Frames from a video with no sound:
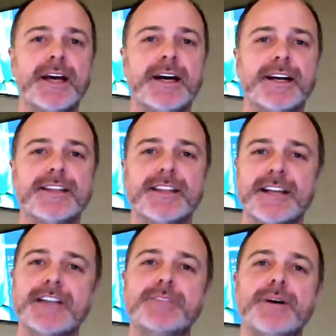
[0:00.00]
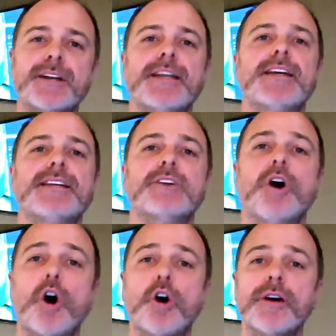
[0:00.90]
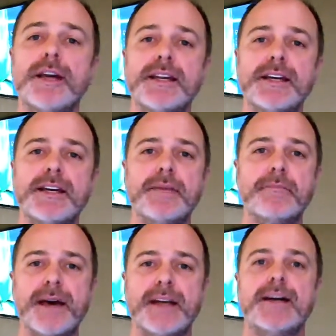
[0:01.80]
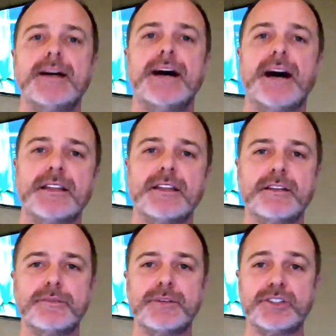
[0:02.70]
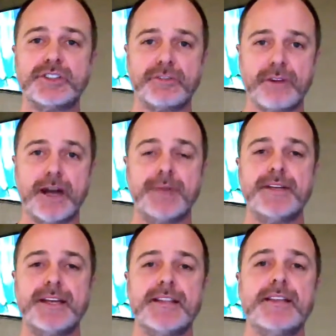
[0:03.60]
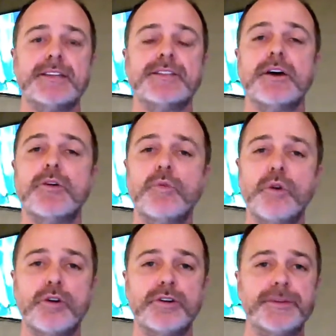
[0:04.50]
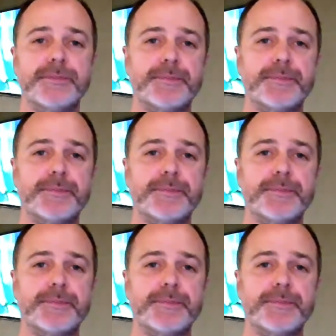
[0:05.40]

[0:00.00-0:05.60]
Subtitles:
the last one is or in a manner other than prescribed in this award.